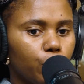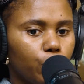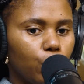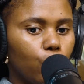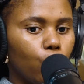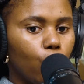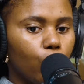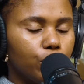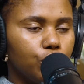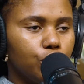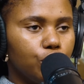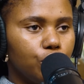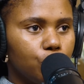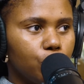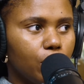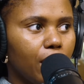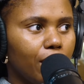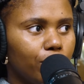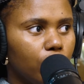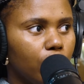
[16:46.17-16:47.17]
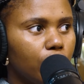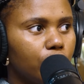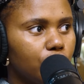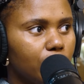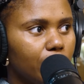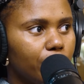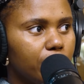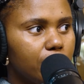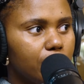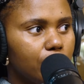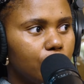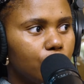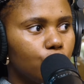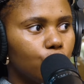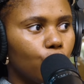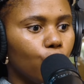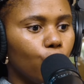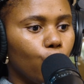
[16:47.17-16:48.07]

We want you to have longevity. Yes.